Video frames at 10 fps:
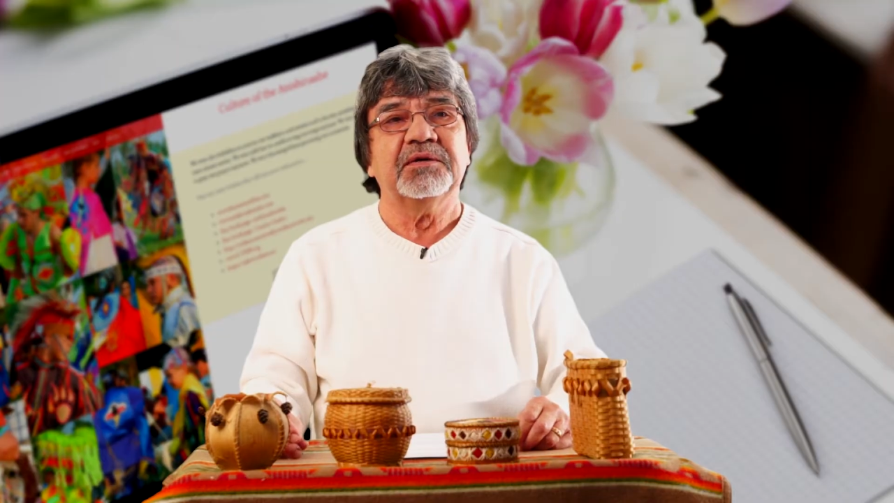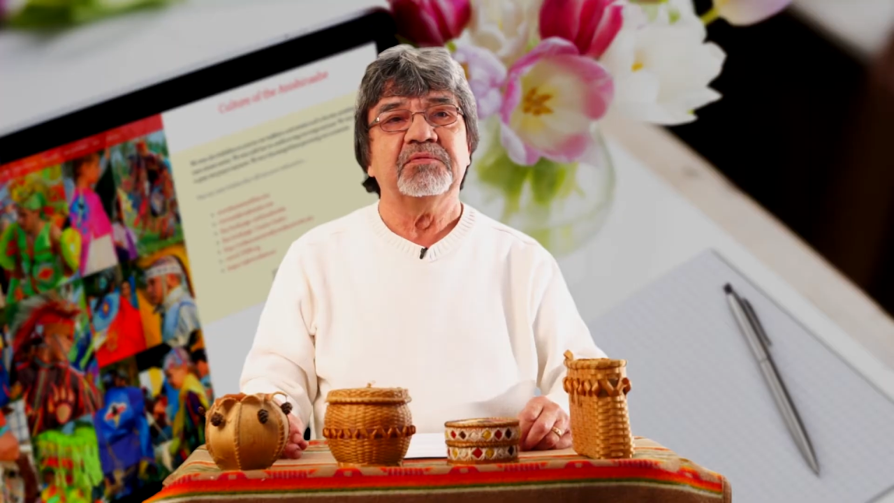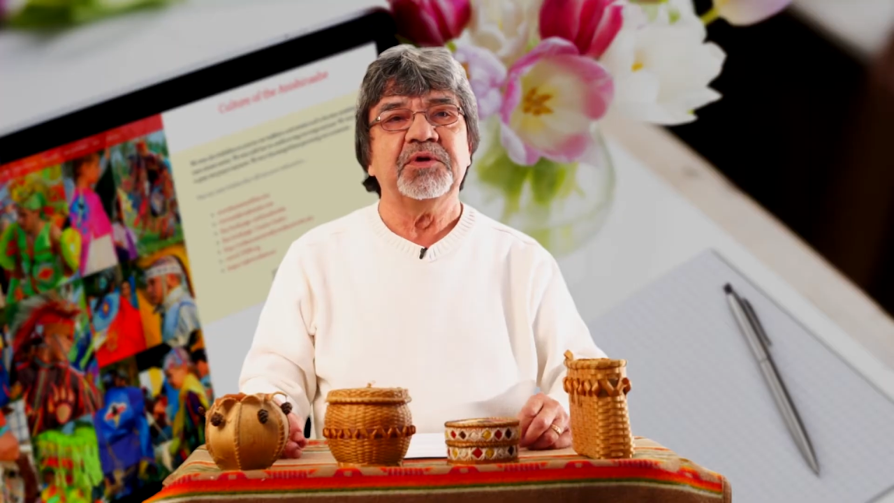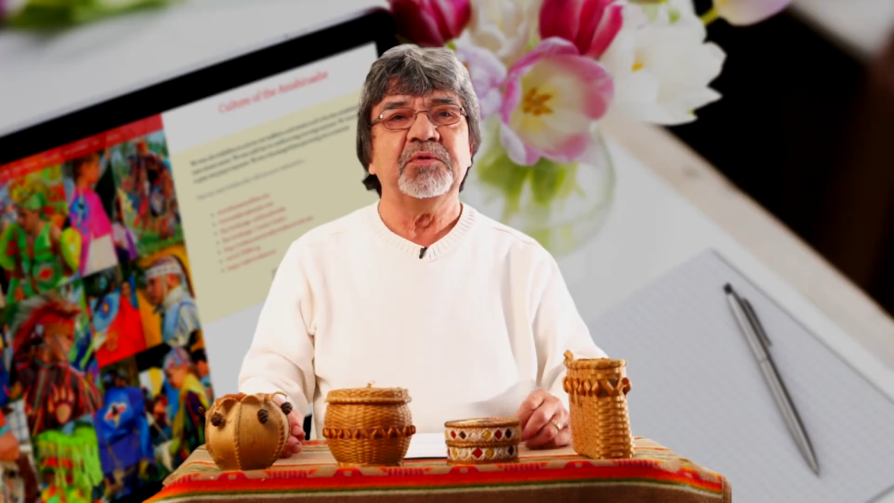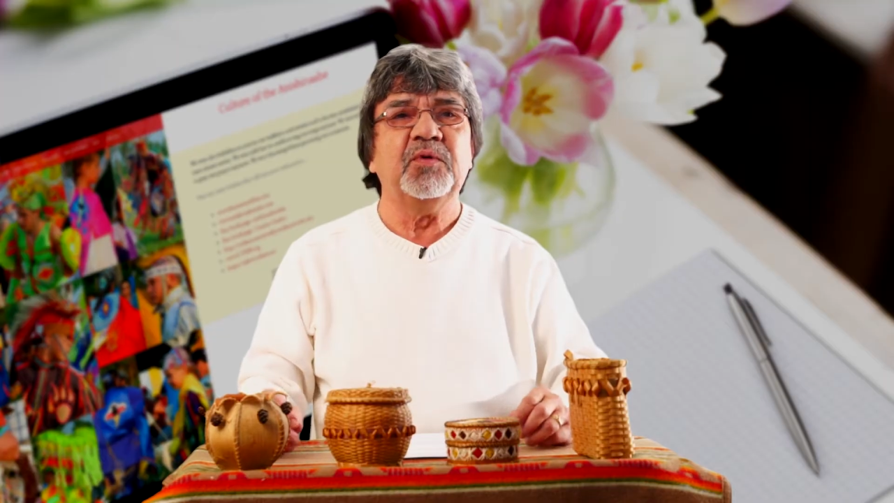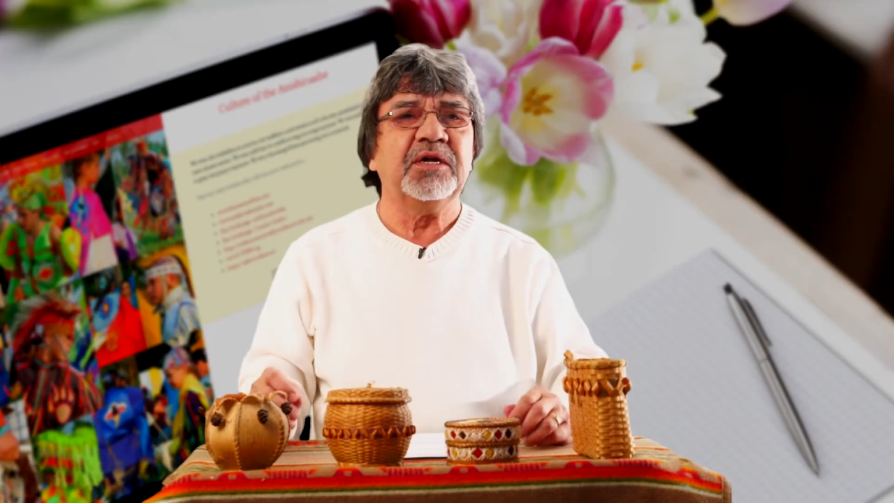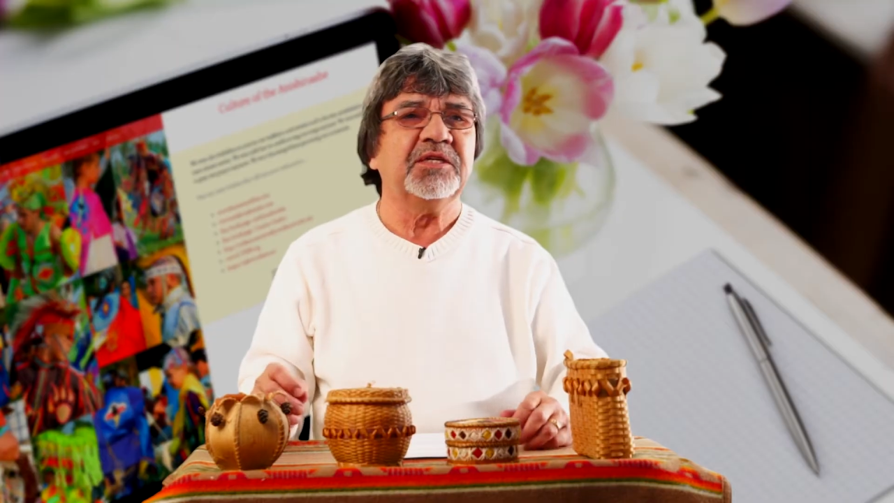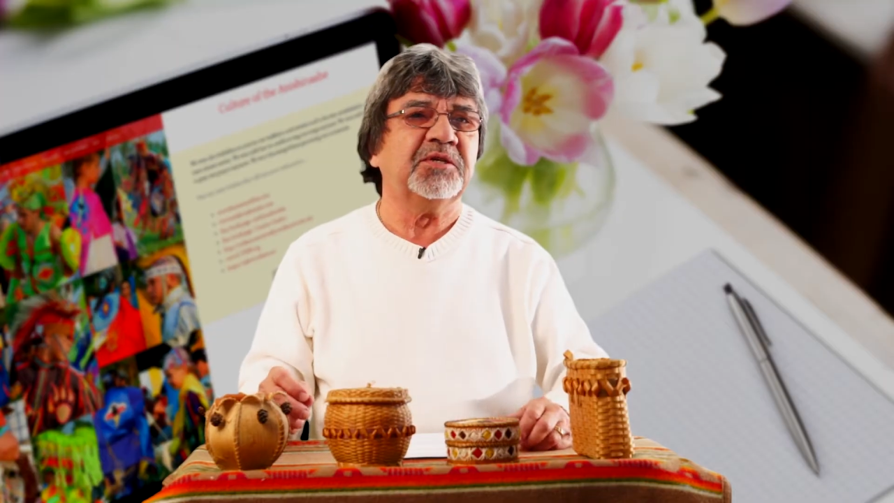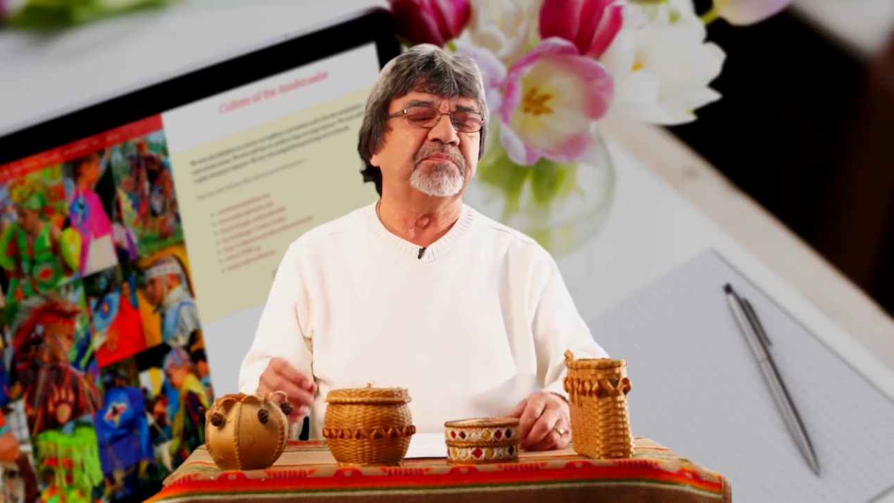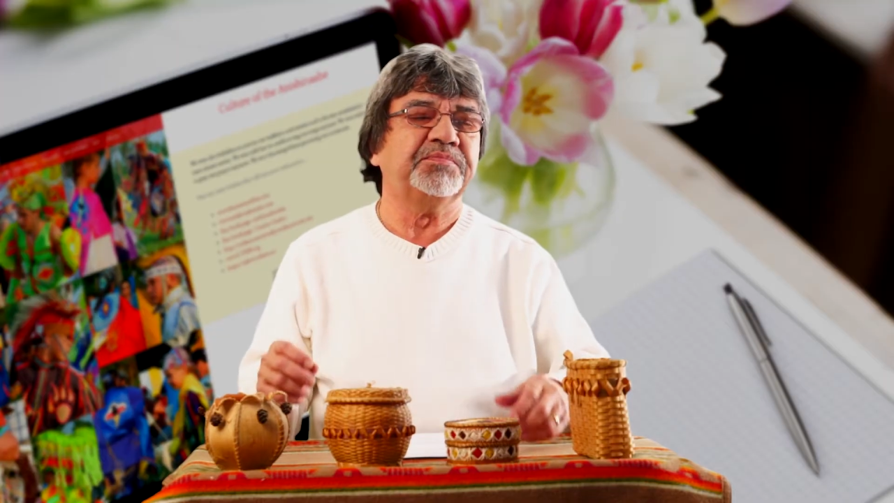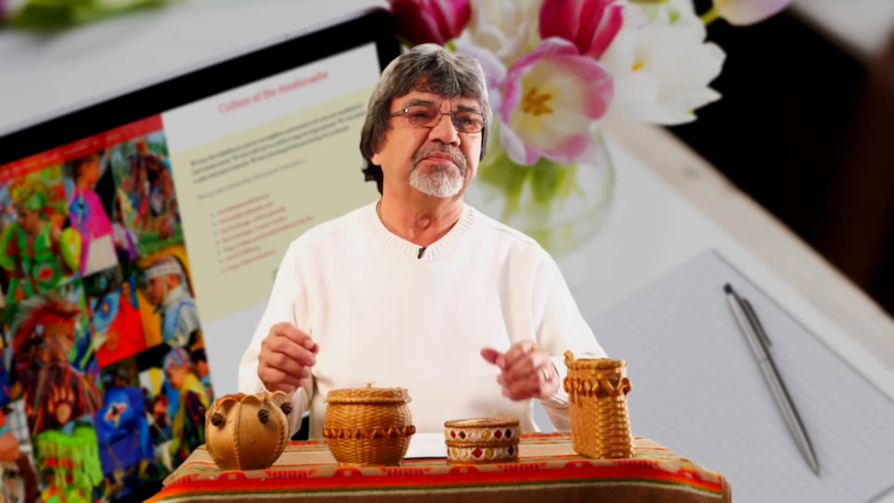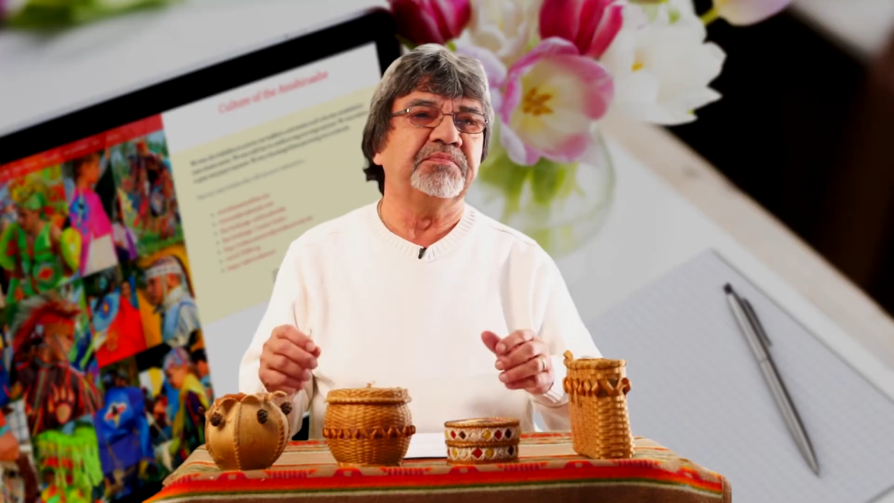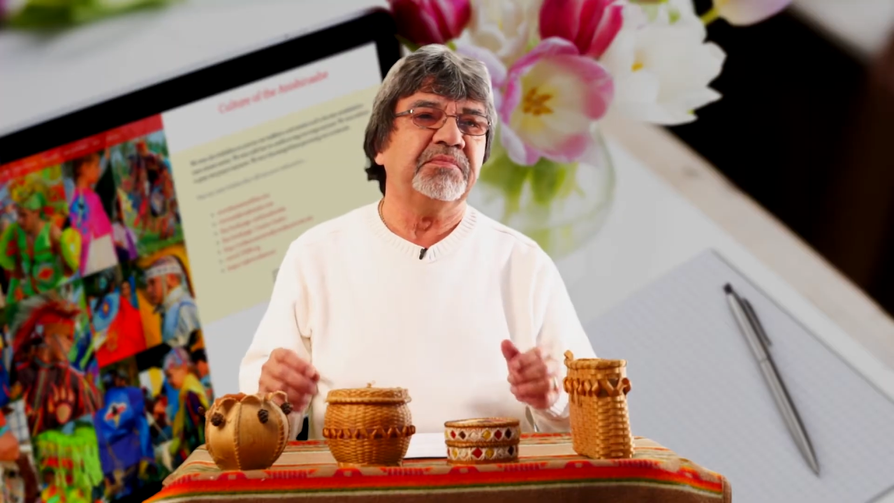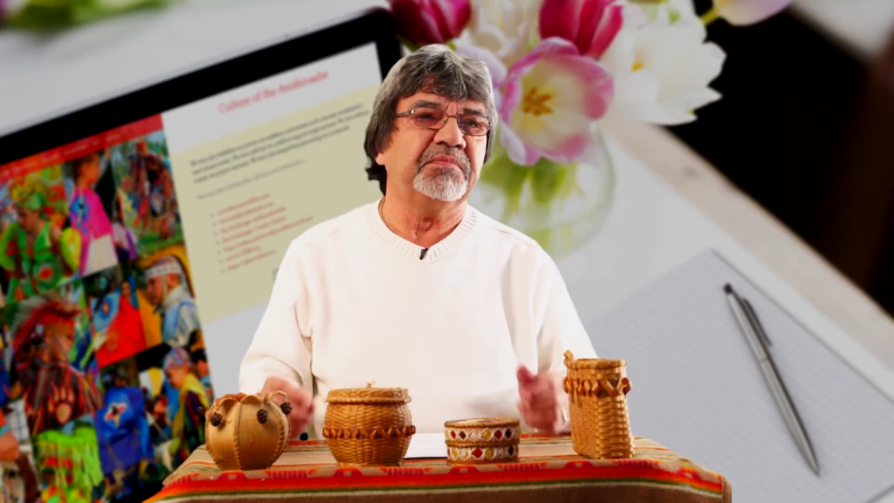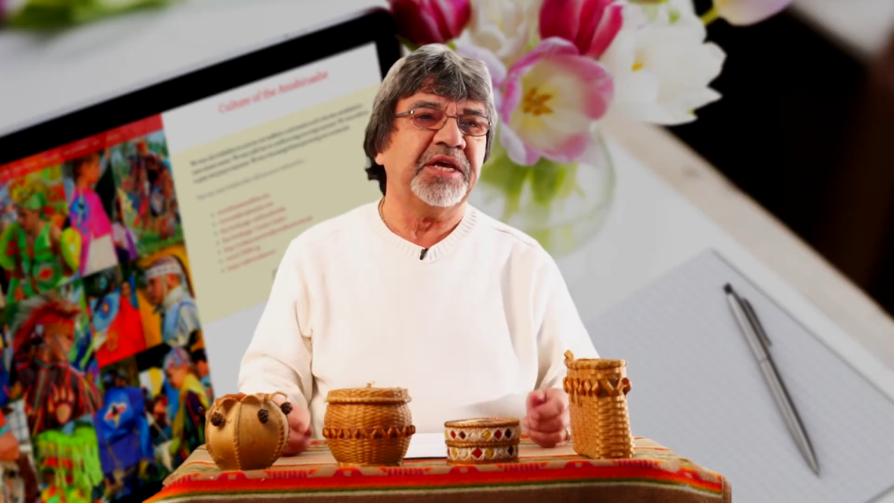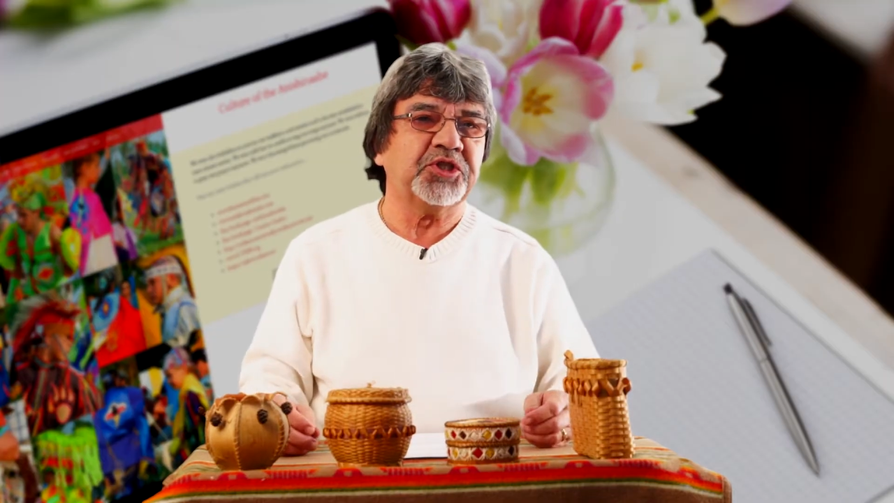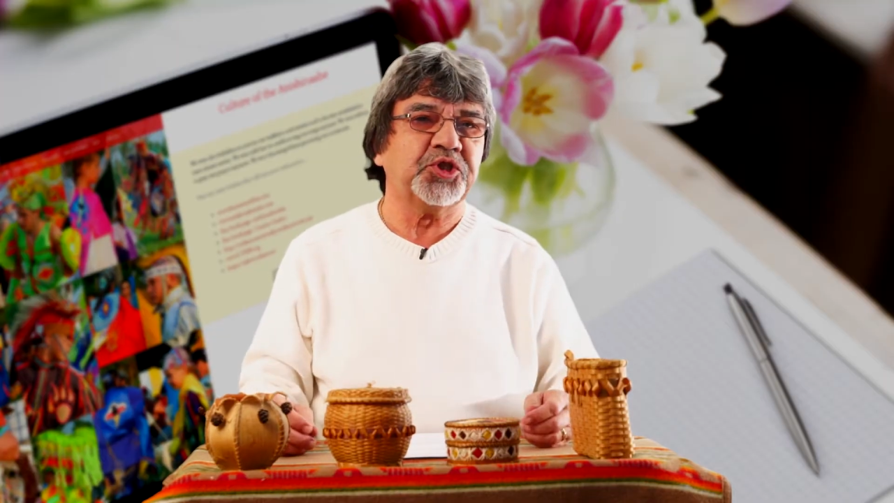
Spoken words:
we wanted to make